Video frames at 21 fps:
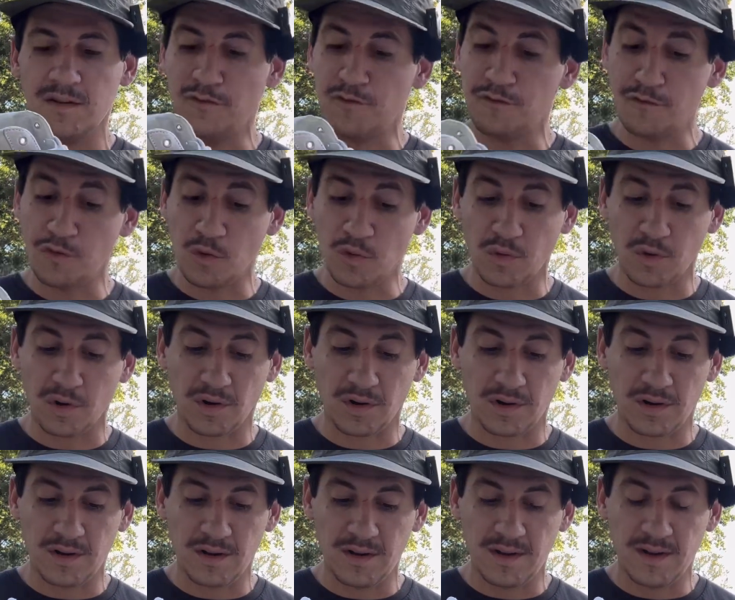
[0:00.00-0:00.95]

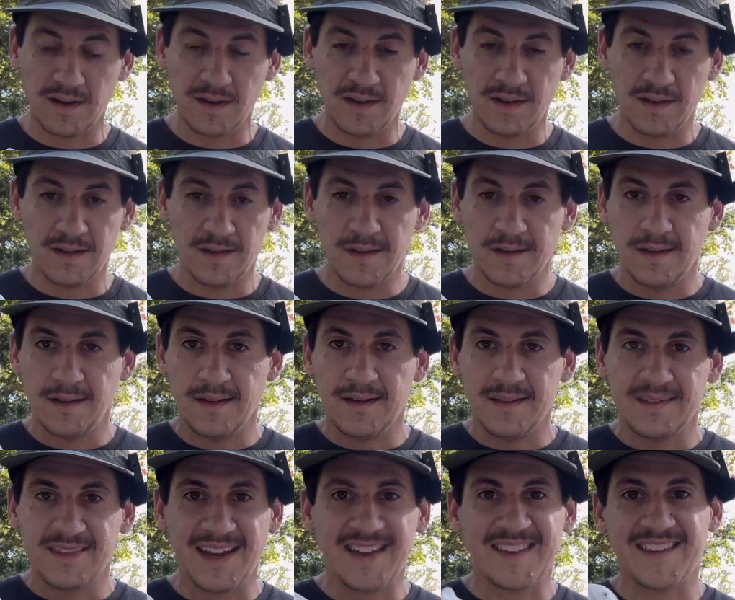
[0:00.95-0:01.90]
for
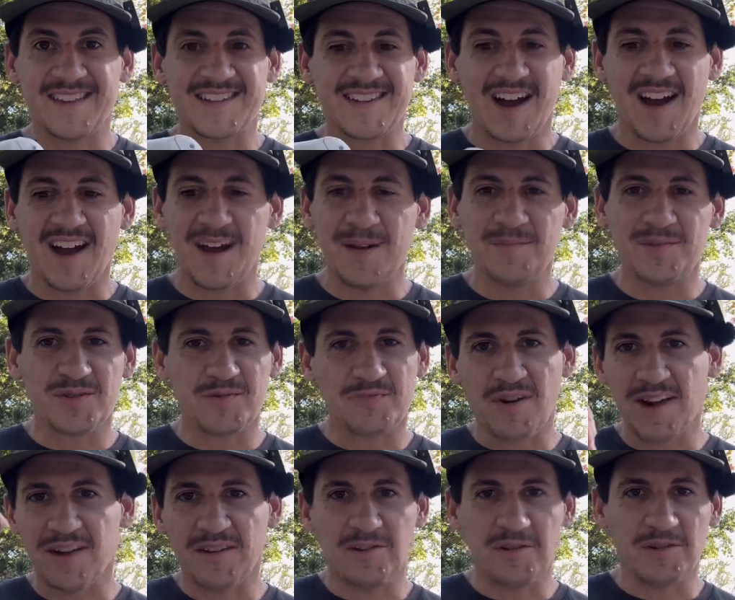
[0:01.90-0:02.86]
taking the time to
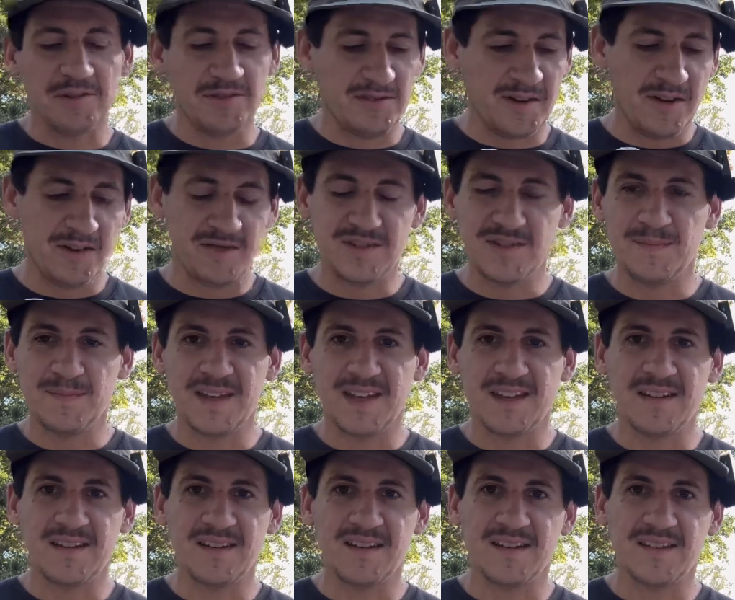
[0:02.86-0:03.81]
write a little note to
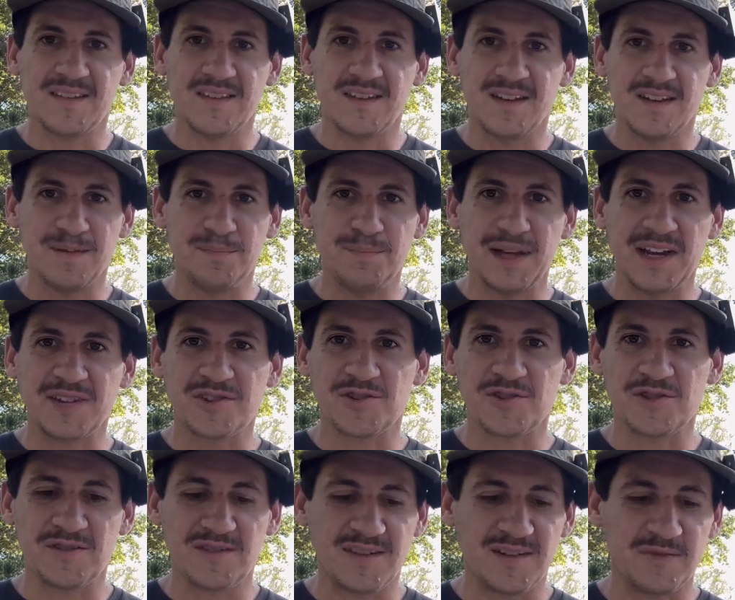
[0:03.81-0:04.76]
me on the
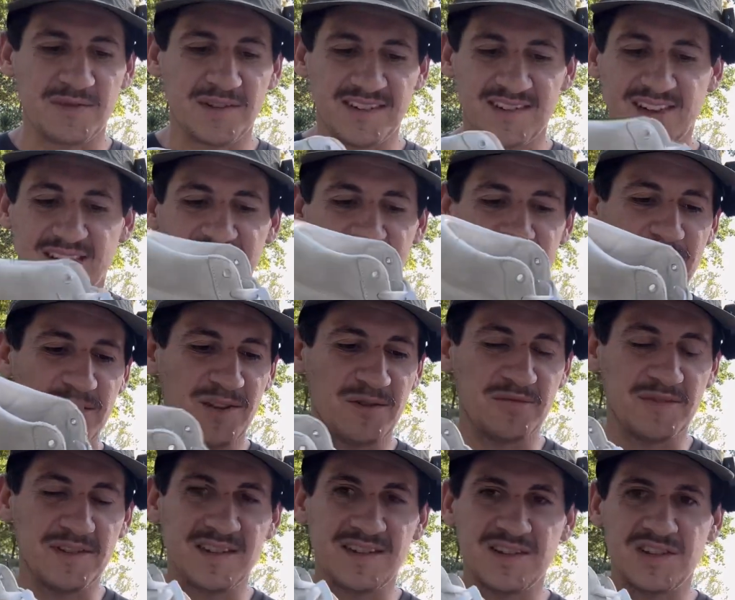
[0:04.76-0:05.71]
picture that was sent to me
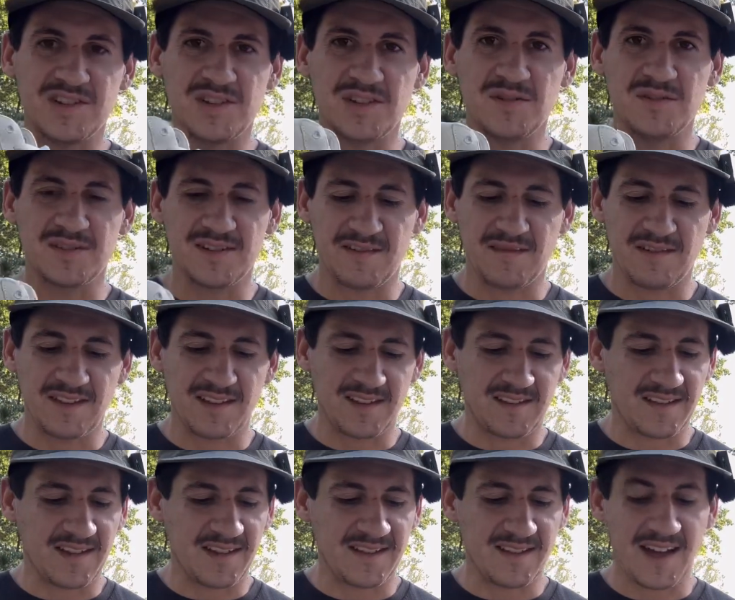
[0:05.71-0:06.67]
with the shoes and
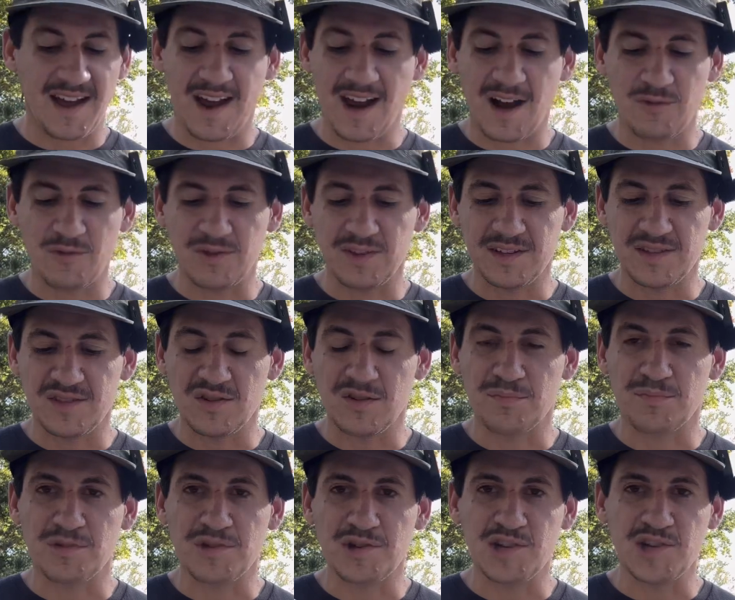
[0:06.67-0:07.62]
everything like that. I really do
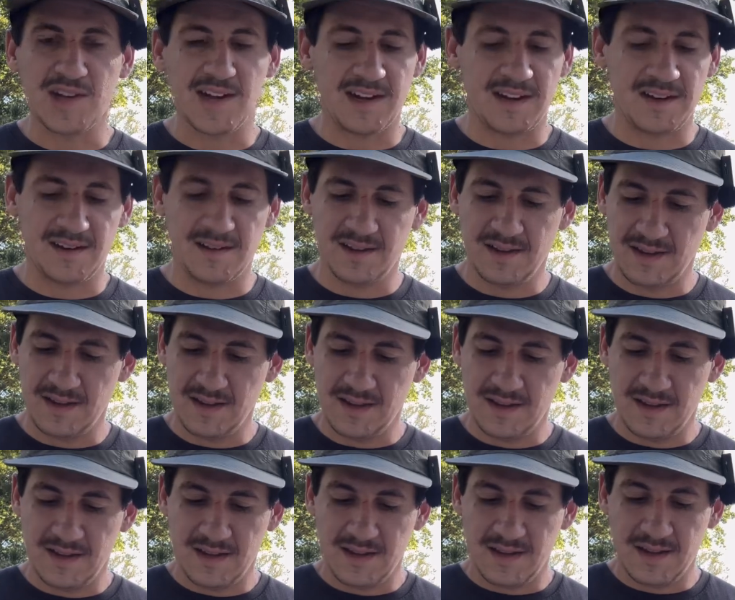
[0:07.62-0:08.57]
appreciate it.
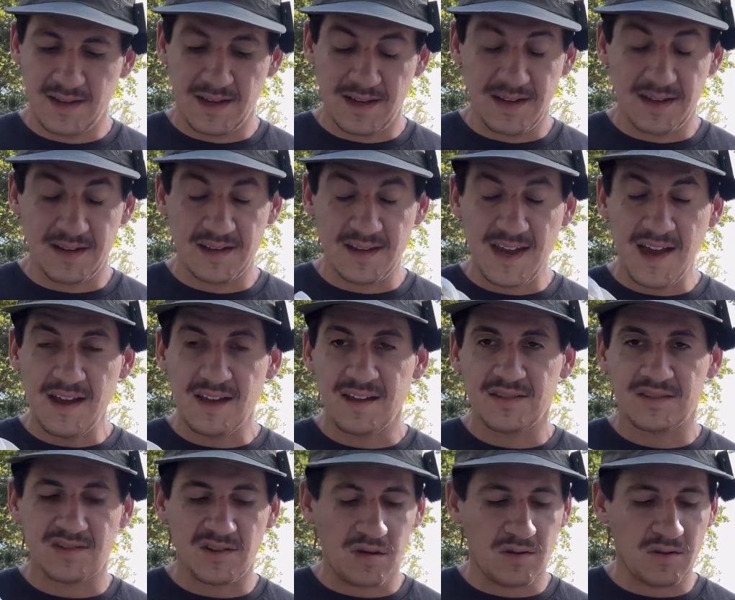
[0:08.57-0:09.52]
And yeah,
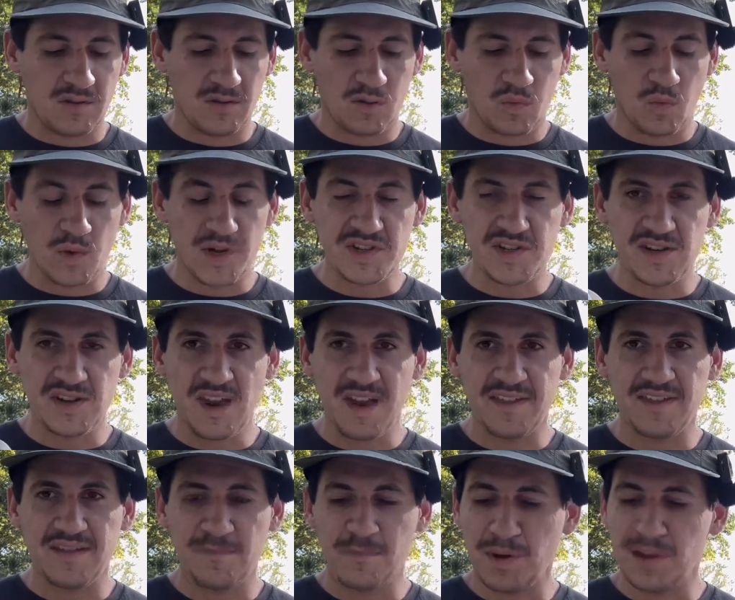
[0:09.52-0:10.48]
so wish
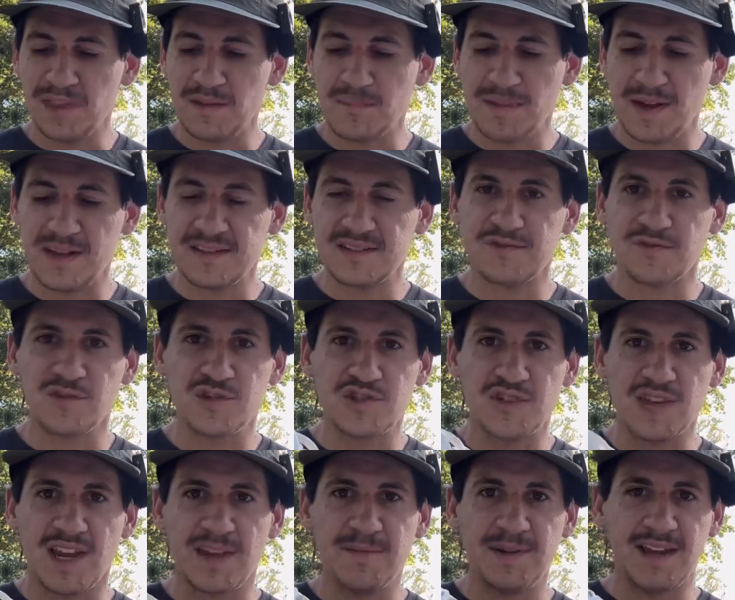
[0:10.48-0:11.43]
nothing but the best for
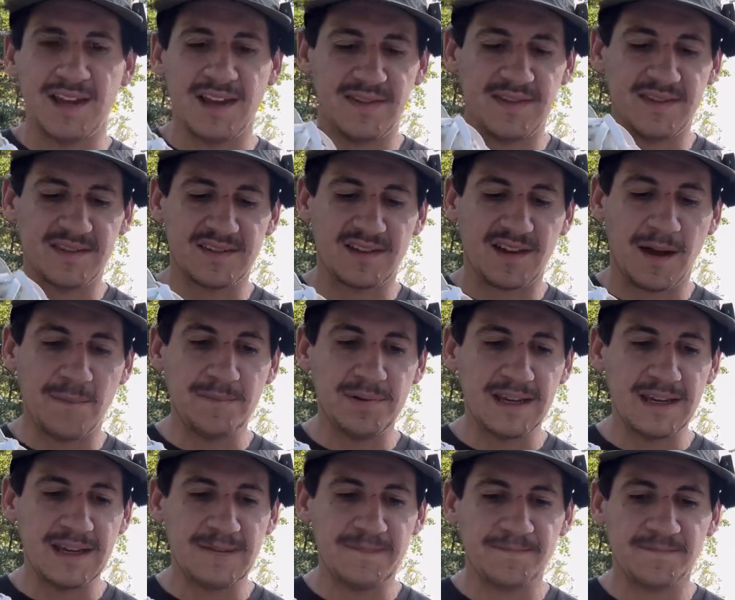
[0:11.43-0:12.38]
Jamie and this
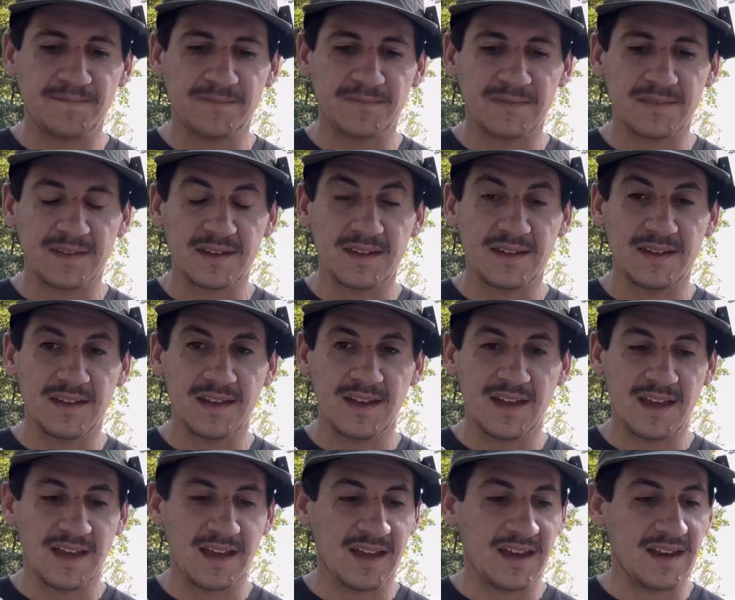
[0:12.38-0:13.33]
company.
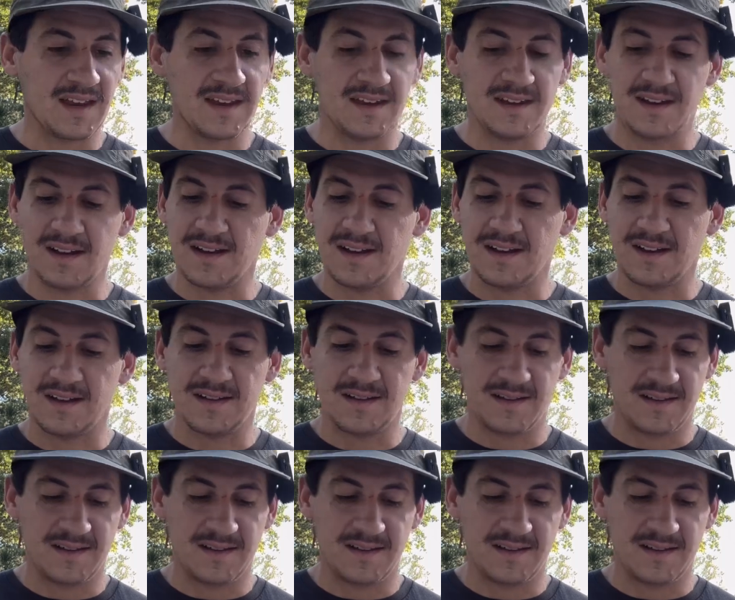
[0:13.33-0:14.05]
And I